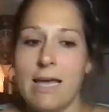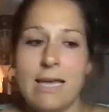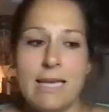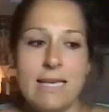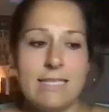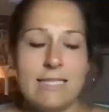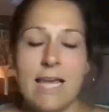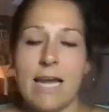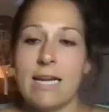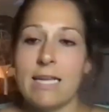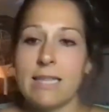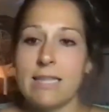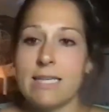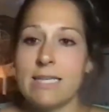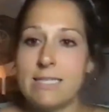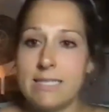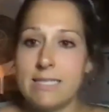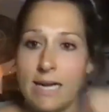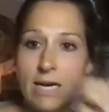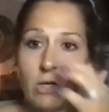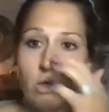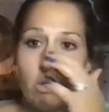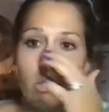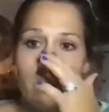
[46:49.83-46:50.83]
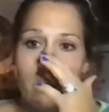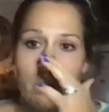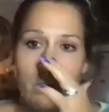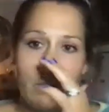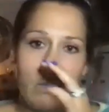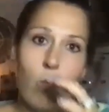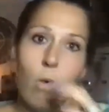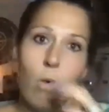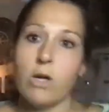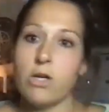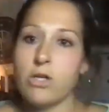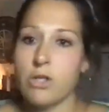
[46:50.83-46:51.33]
Setting the standard with
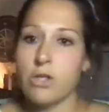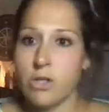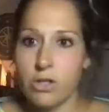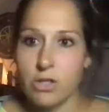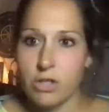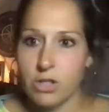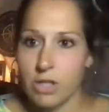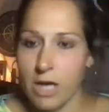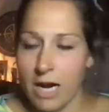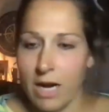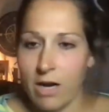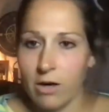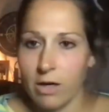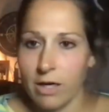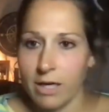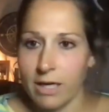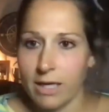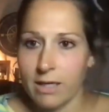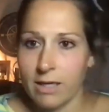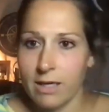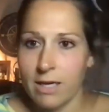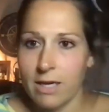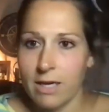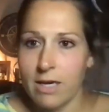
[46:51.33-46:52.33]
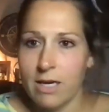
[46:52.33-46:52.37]
what you're sharing.